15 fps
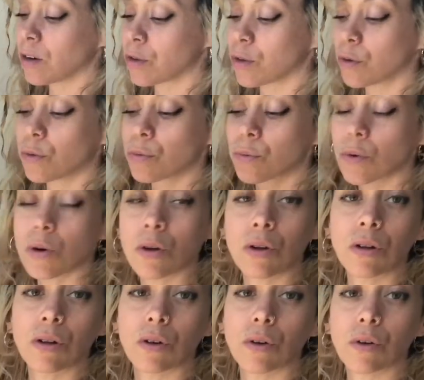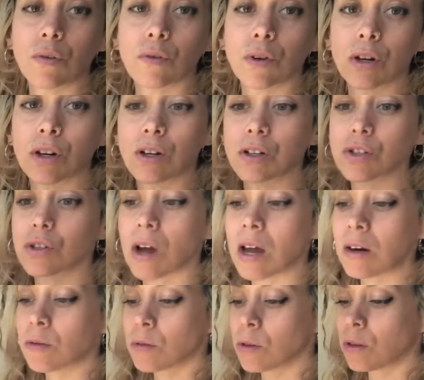or they'll roll over or try
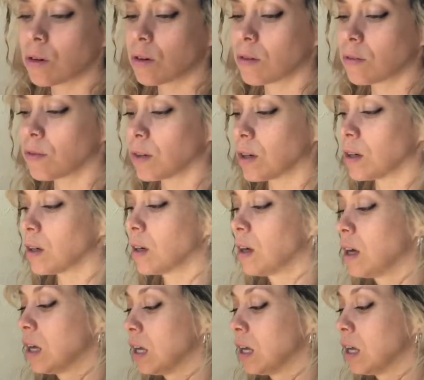to roll over,